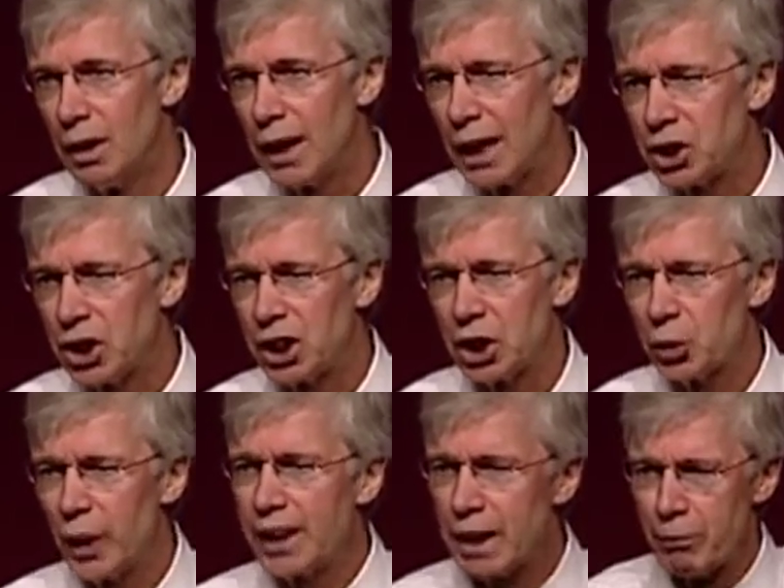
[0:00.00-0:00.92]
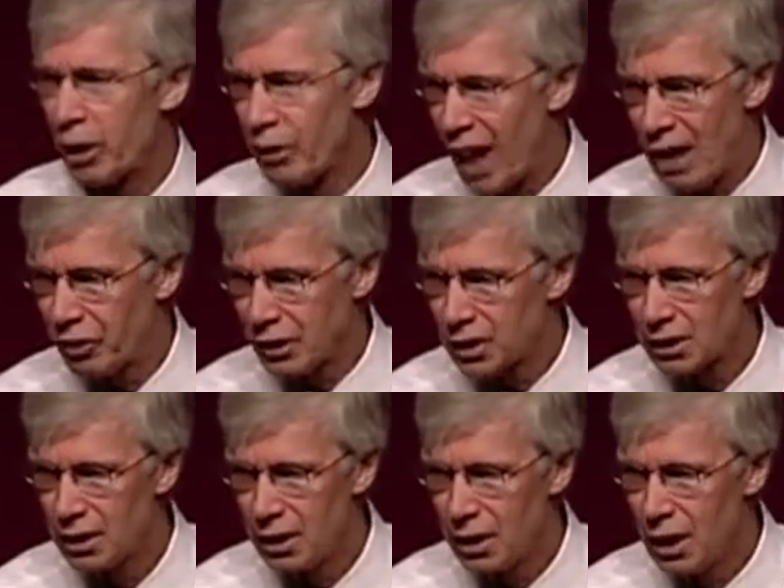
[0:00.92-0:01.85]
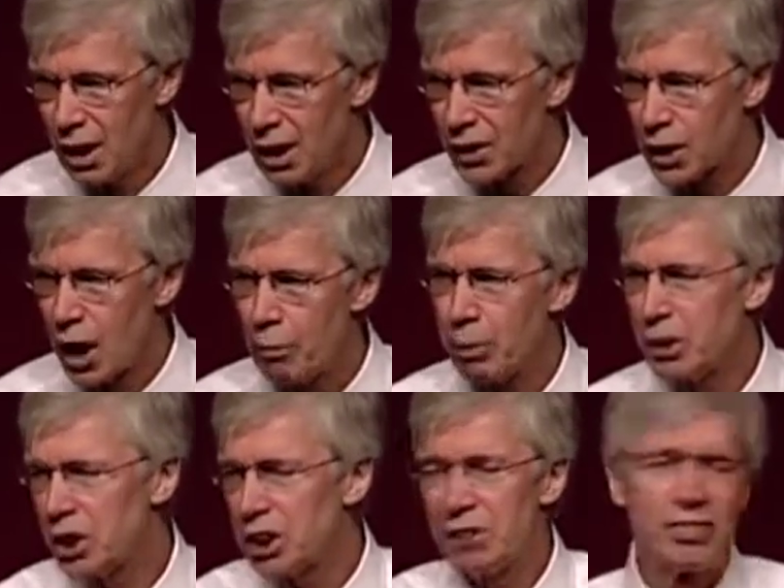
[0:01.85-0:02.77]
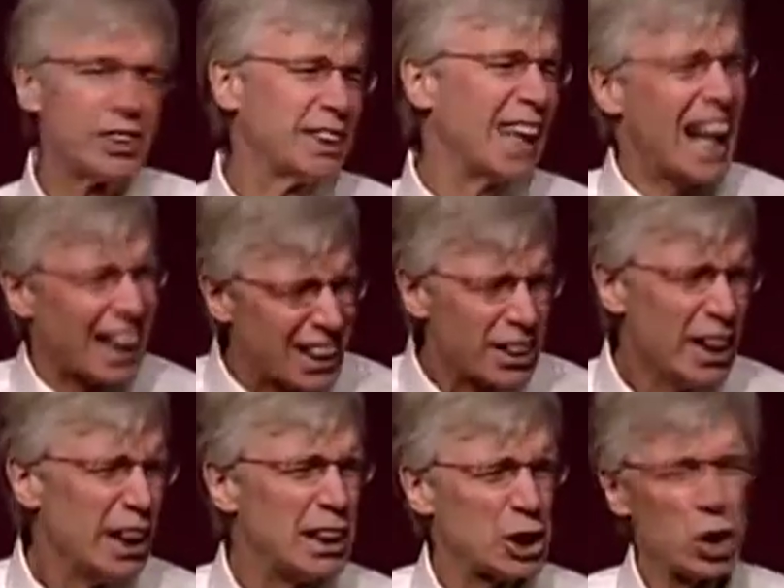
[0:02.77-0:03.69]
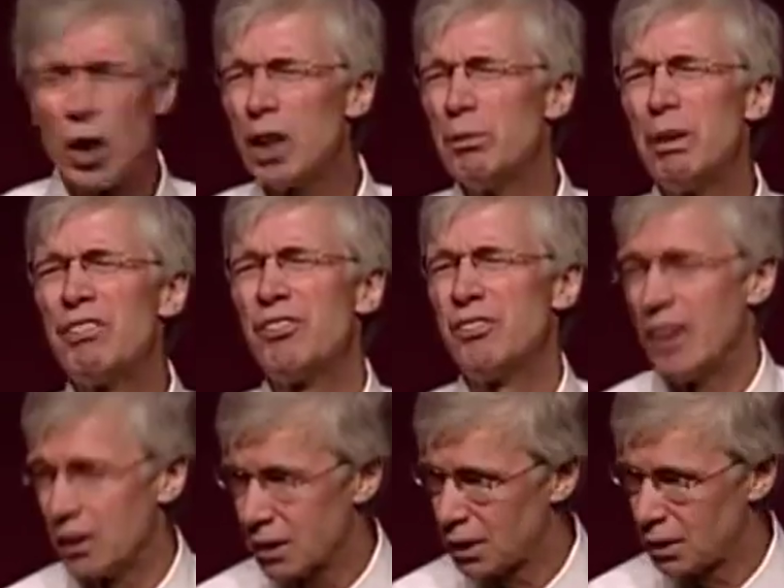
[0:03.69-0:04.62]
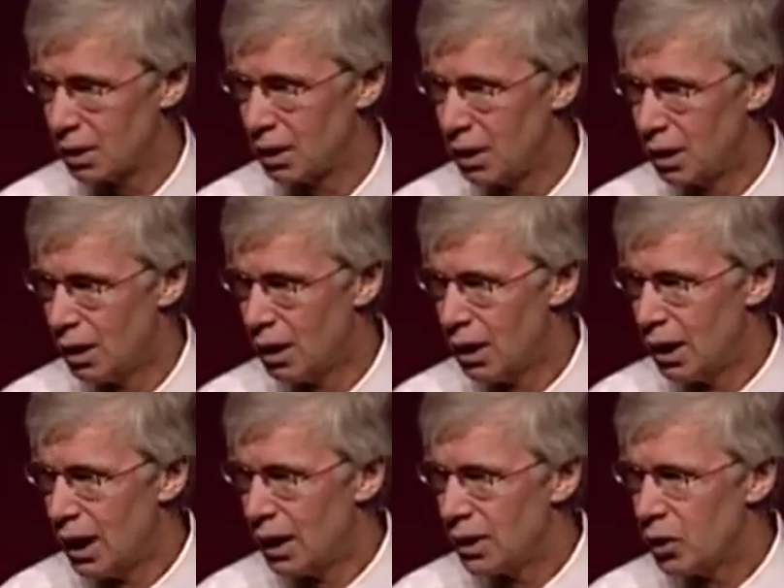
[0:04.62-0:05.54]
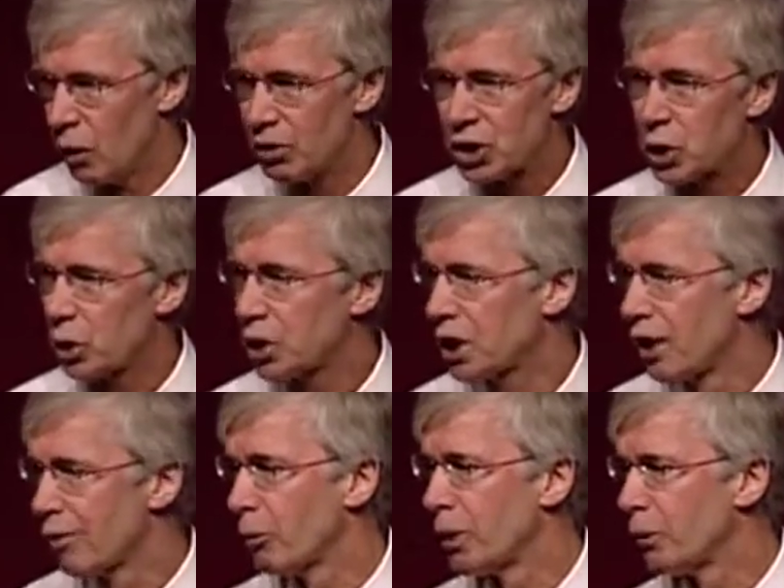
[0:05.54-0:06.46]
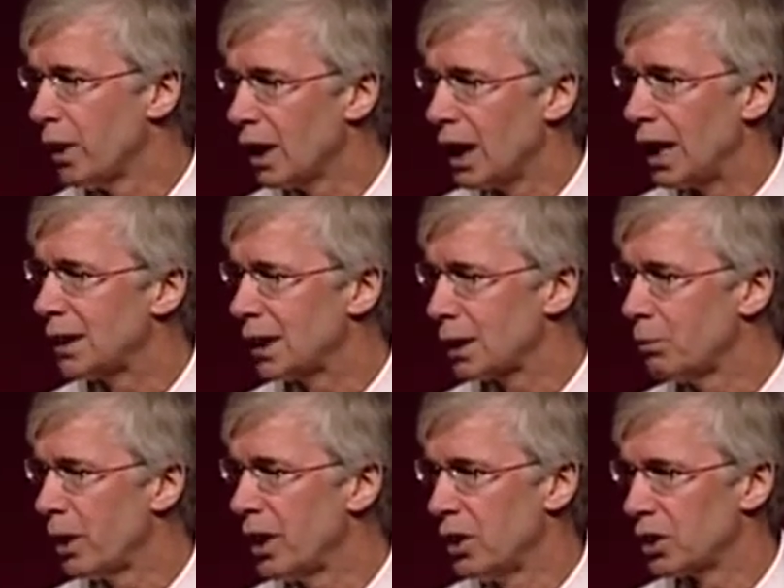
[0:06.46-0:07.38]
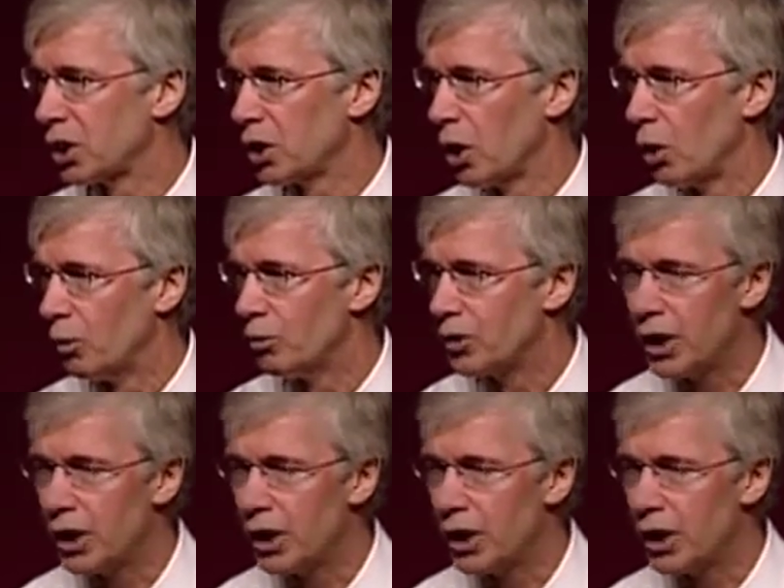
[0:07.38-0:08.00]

That's just straight demographics. The competition for talent is going to be fierce. Nova Scotia government realized this many years ago.